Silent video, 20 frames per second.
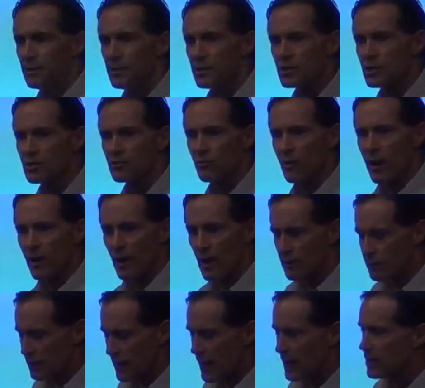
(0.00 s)
This is right
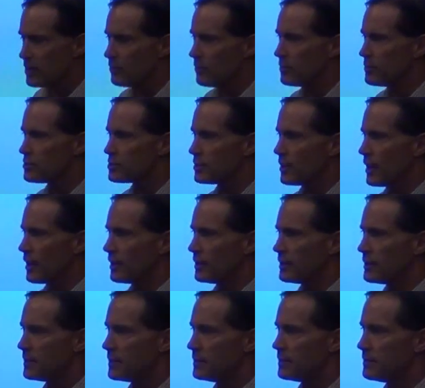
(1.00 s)
off the AccuWeather site.
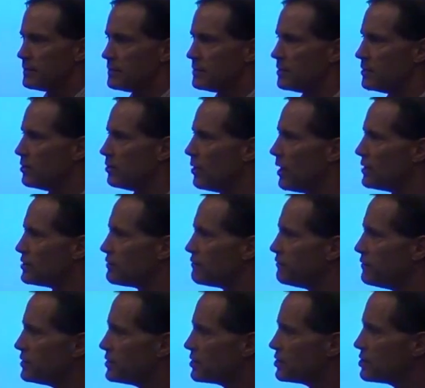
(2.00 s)
Did the laws of
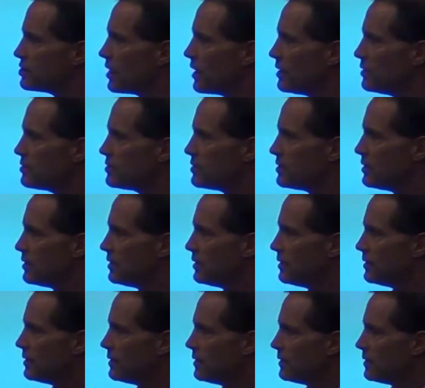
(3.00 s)
physics change?
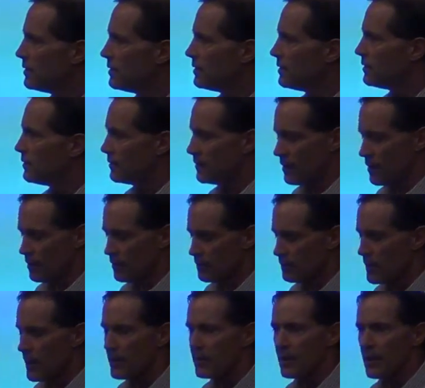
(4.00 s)
No,
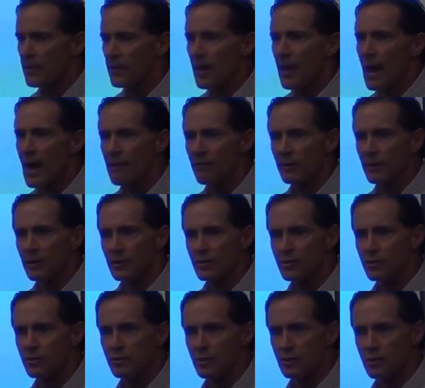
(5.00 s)
they haven't.
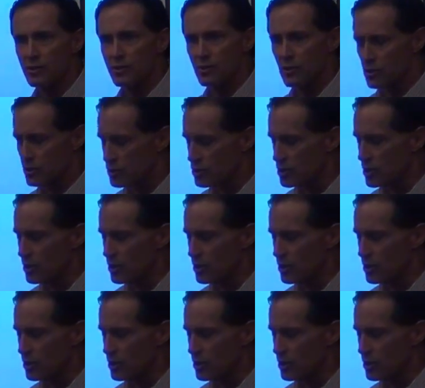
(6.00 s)
It's just